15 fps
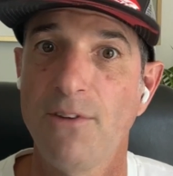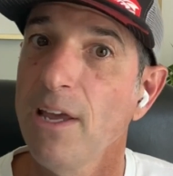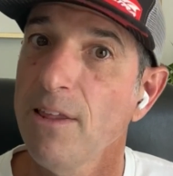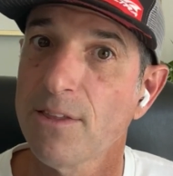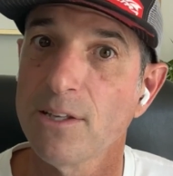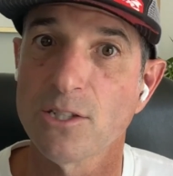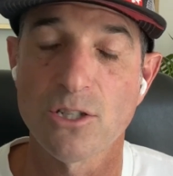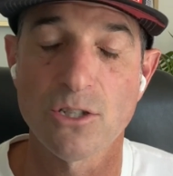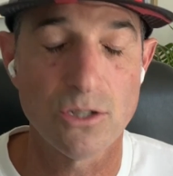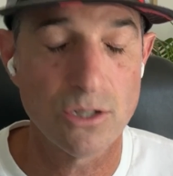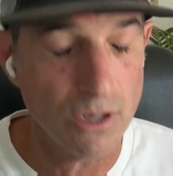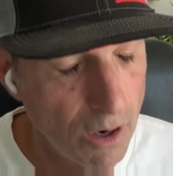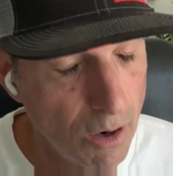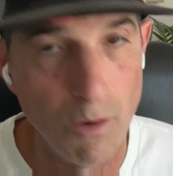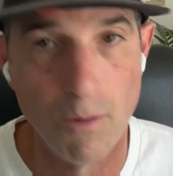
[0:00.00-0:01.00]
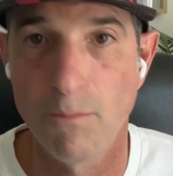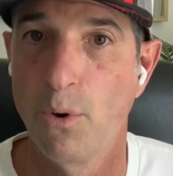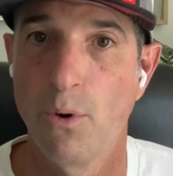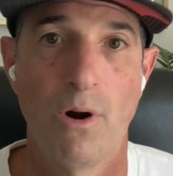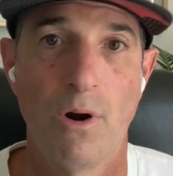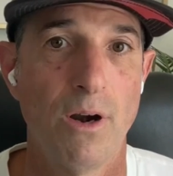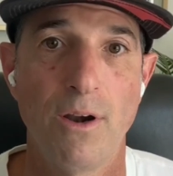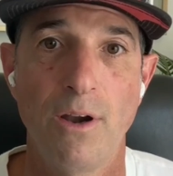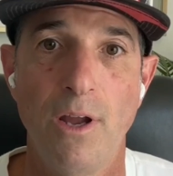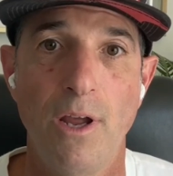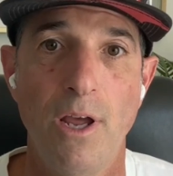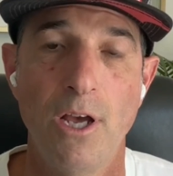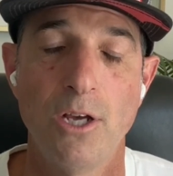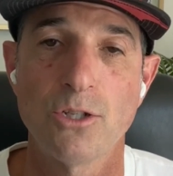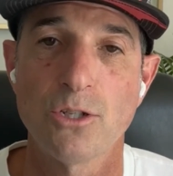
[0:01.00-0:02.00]
Faith is so important,
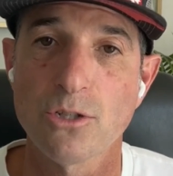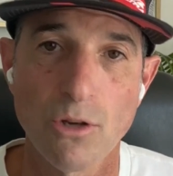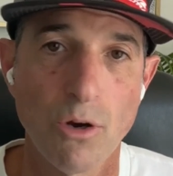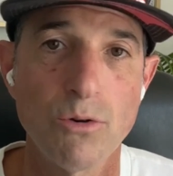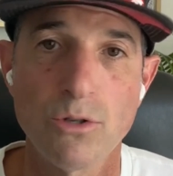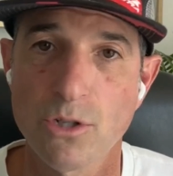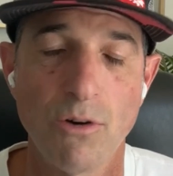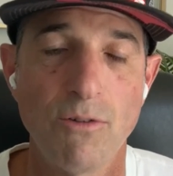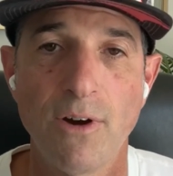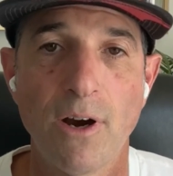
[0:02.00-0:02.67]
so